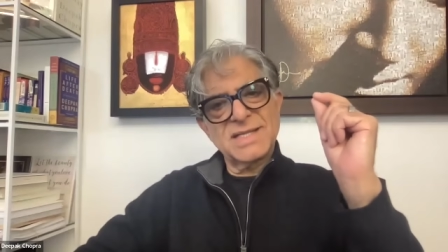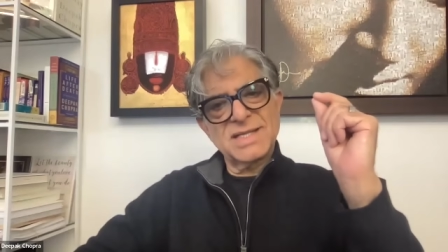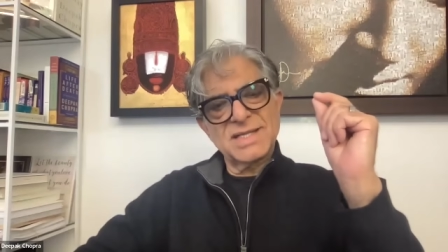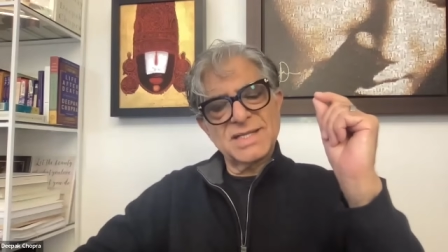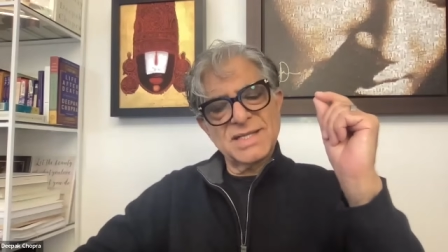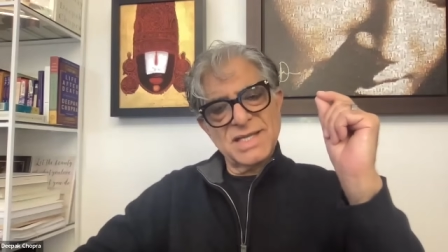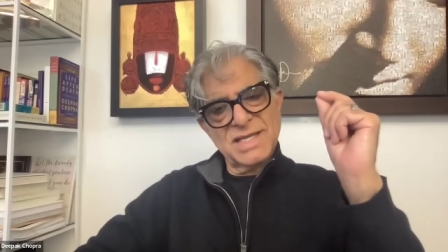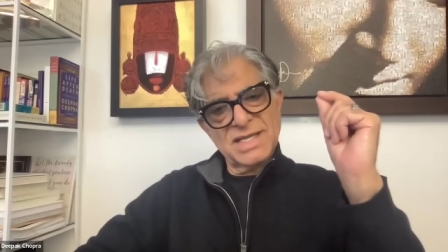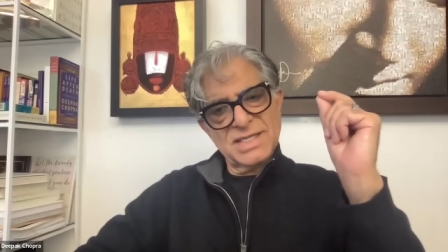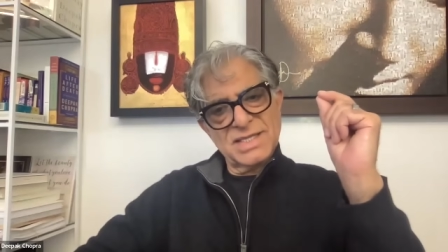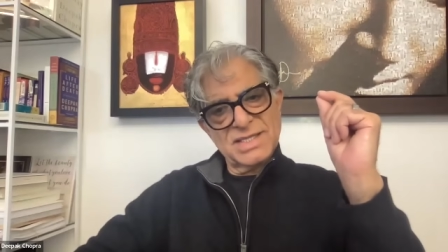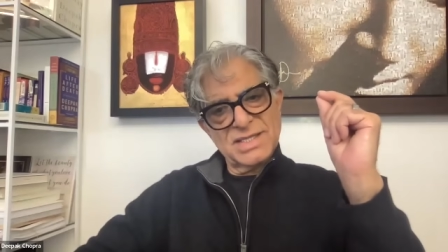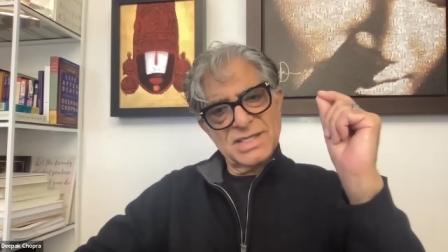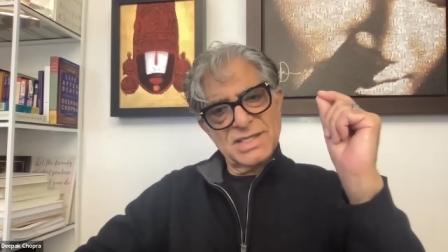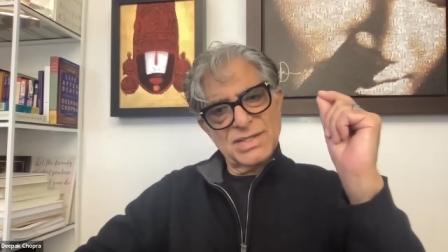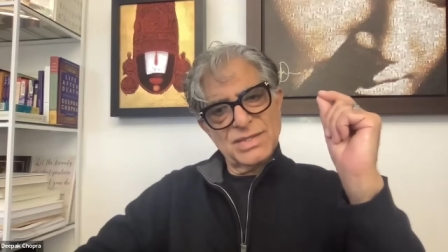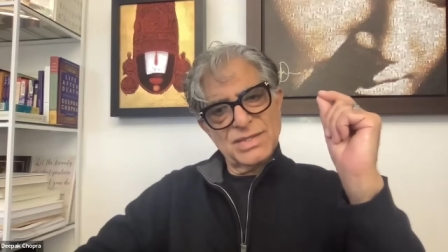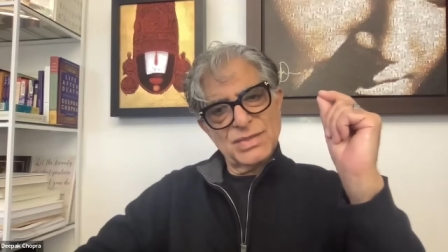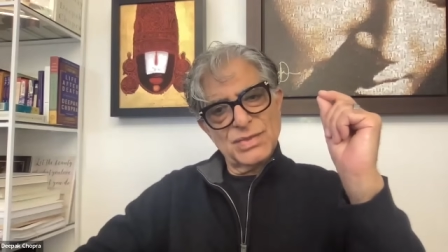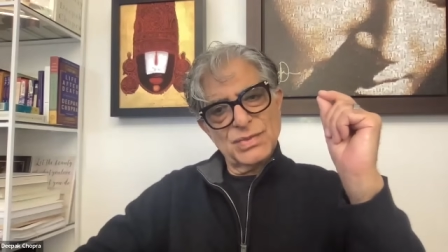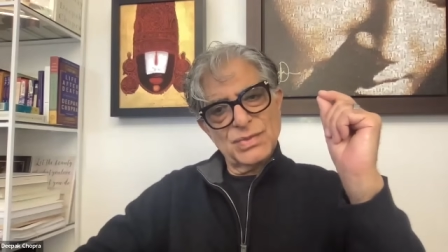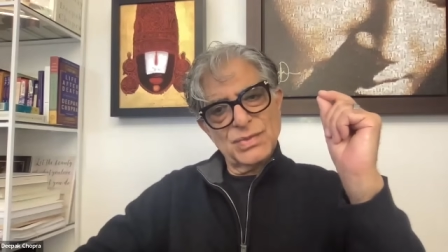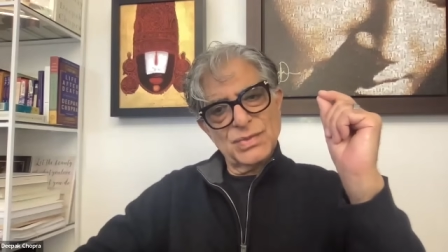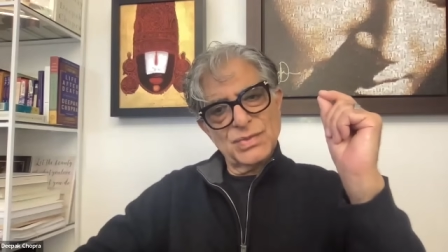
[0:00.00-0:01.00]

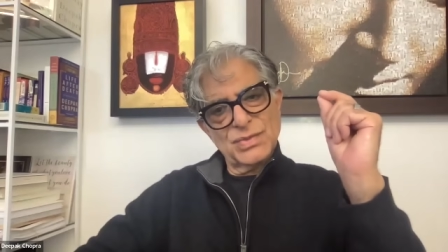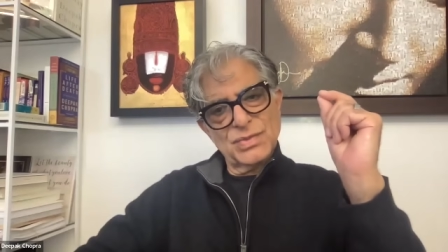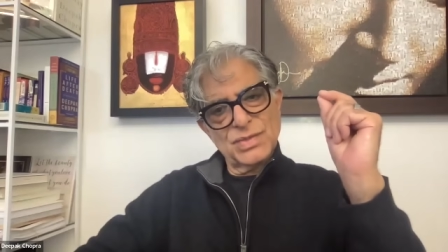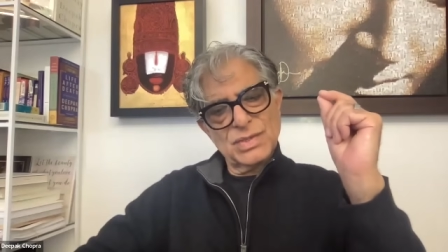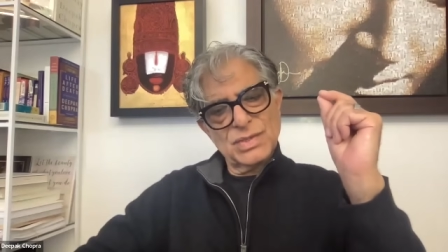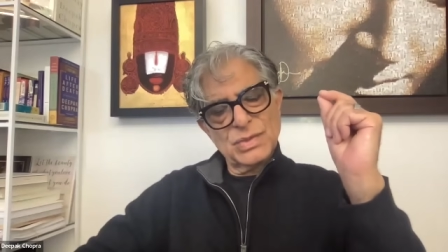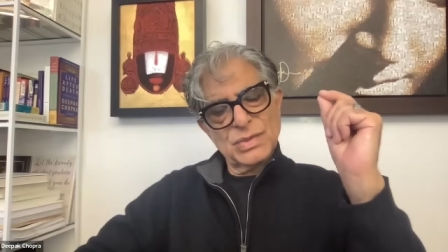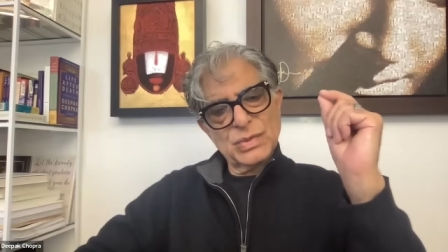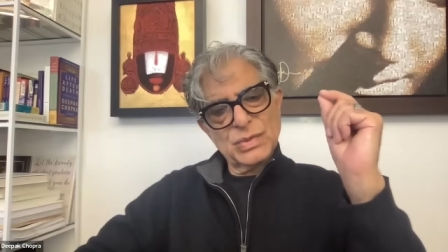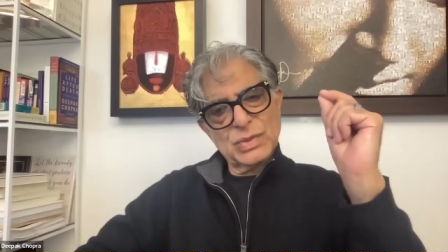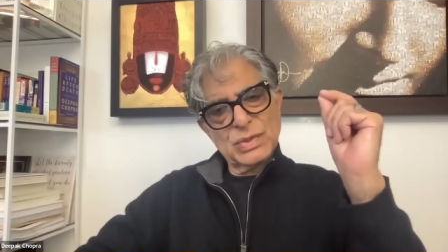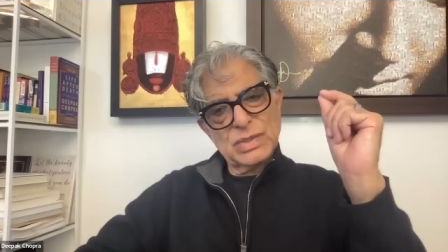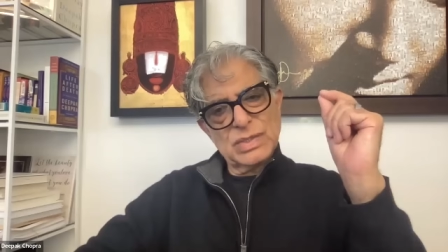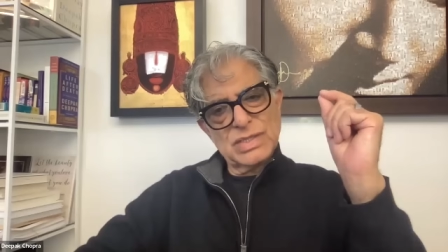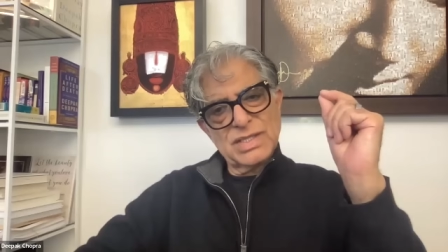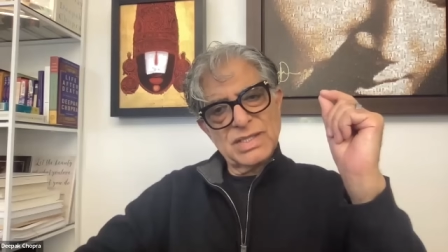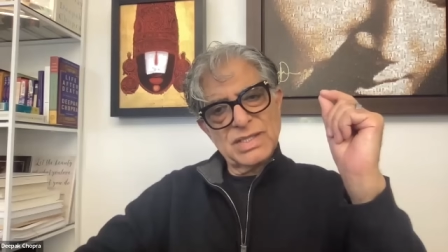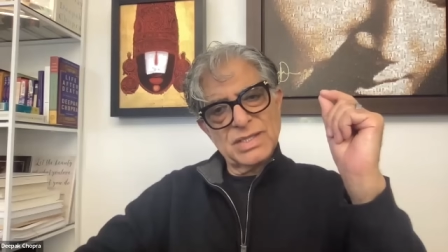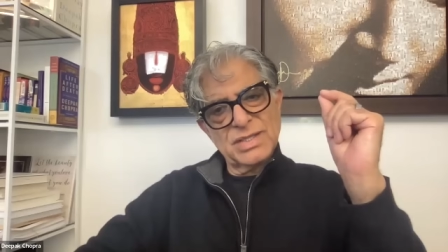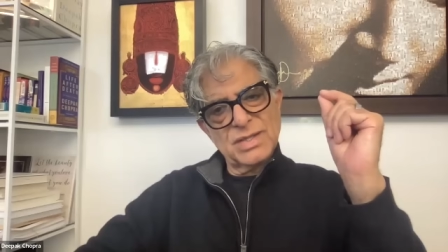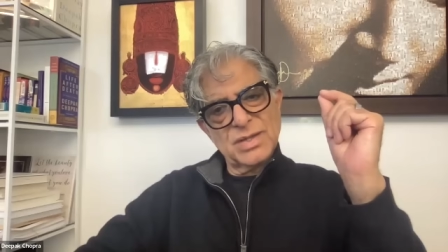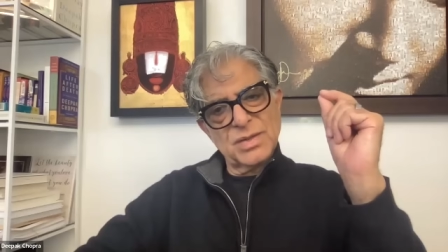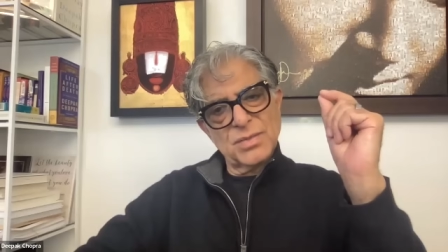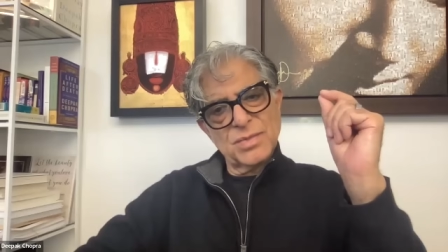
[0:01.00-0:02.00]
connected to social
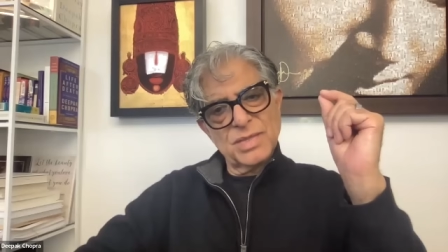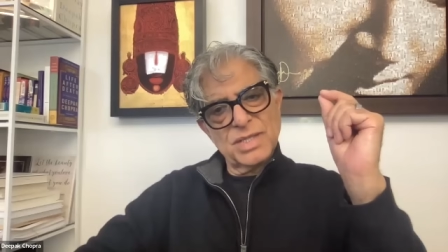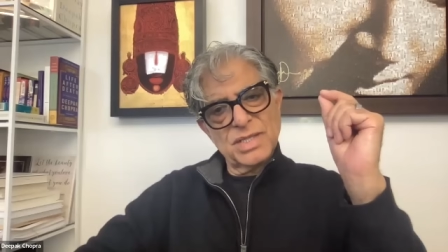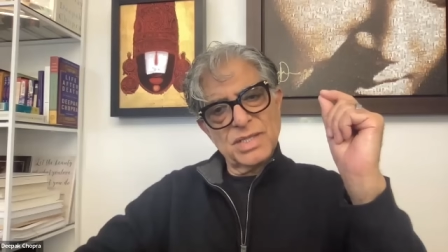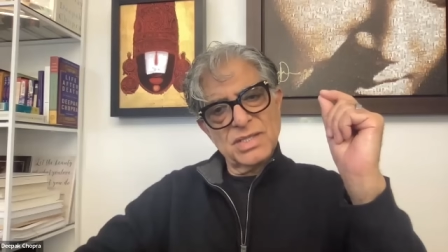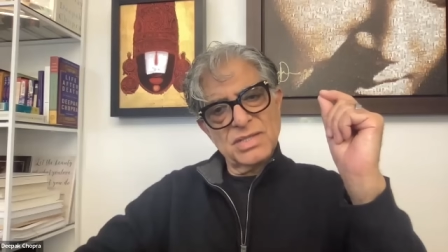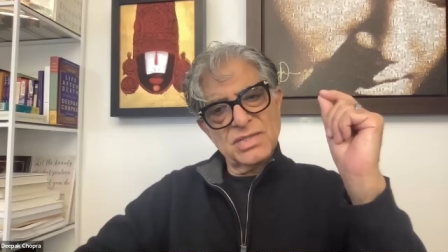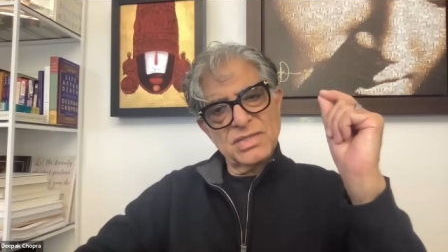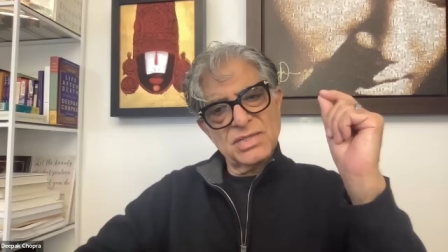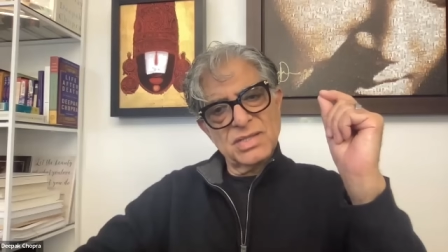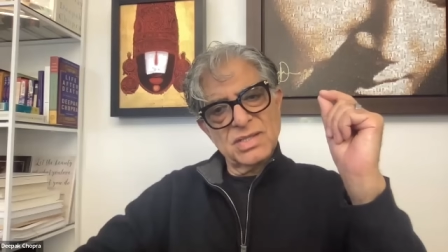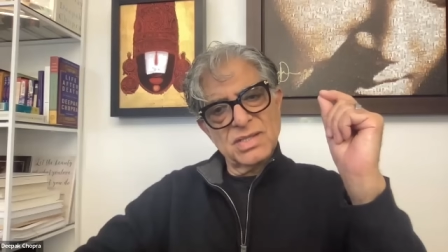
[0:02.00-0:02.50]
economic